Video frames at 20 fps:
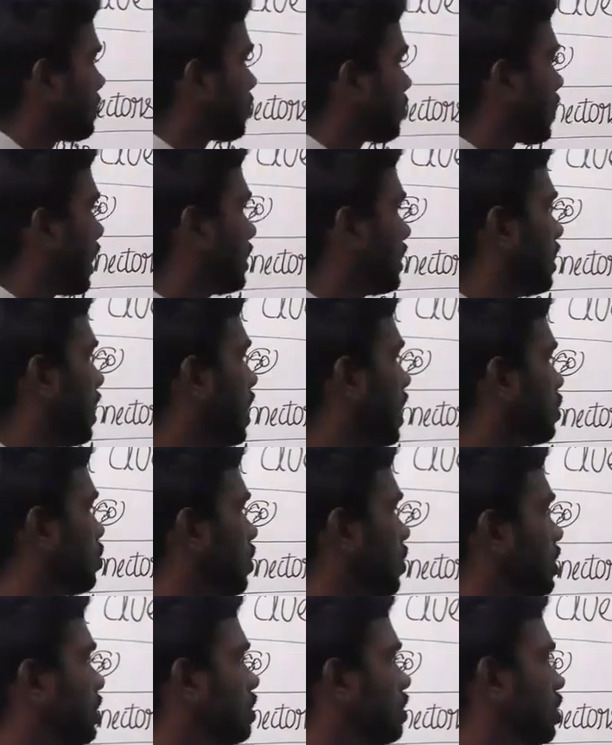And the last one
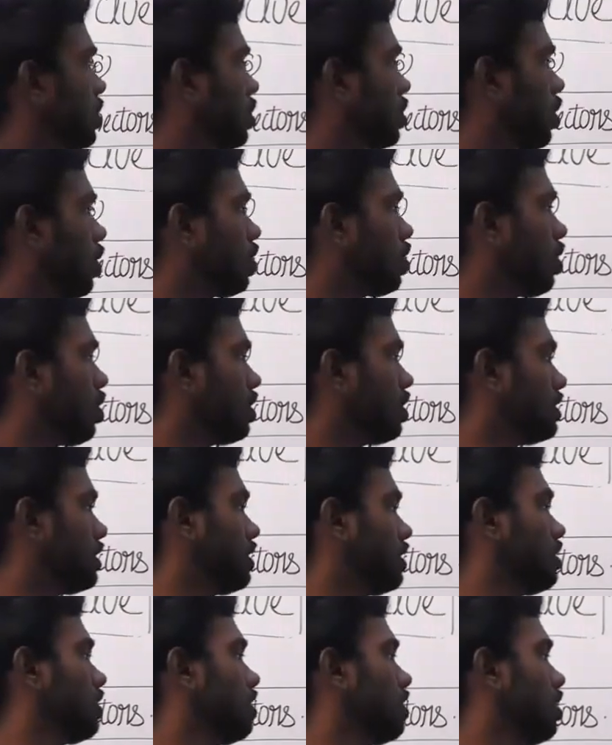is
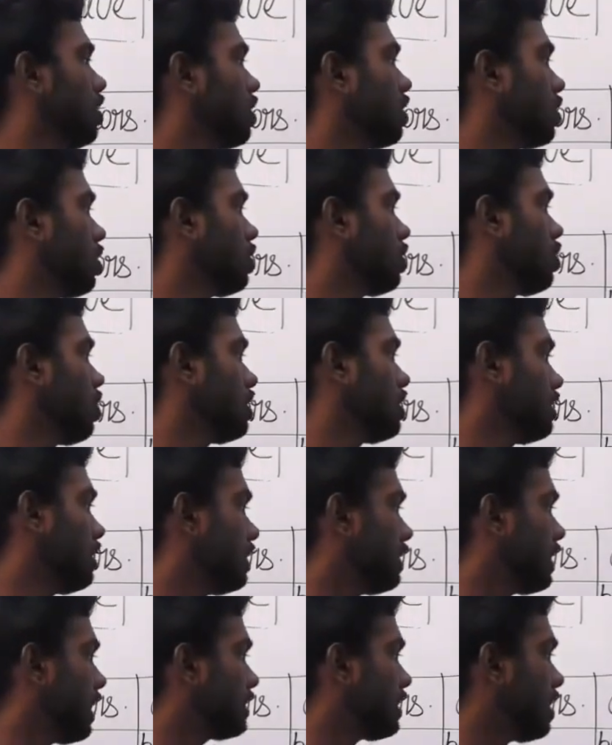chronology.
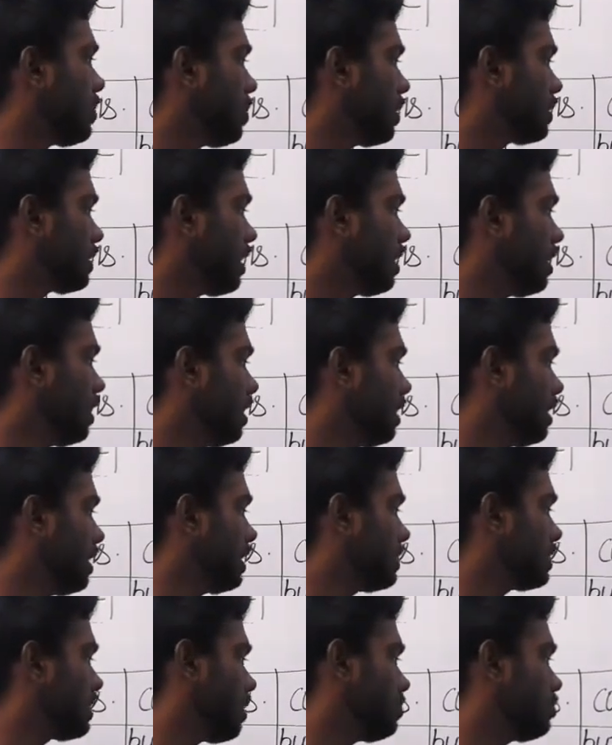The examples are
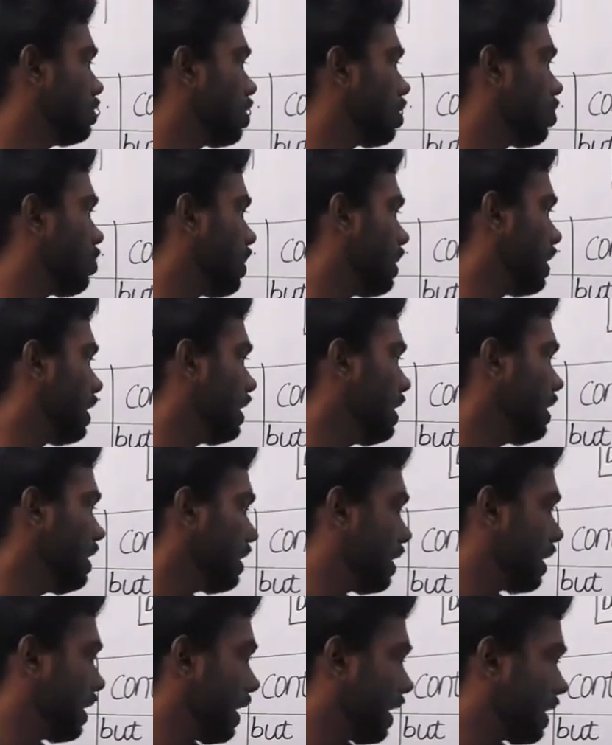subsequently,
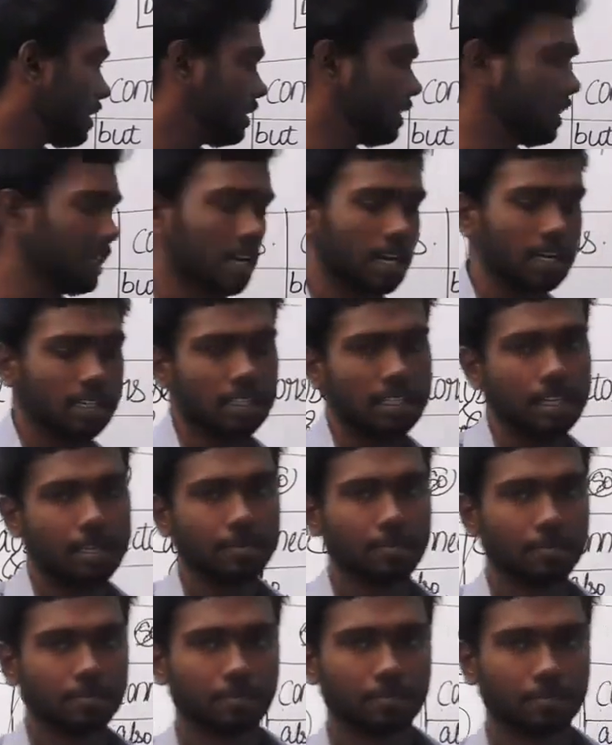next, and then.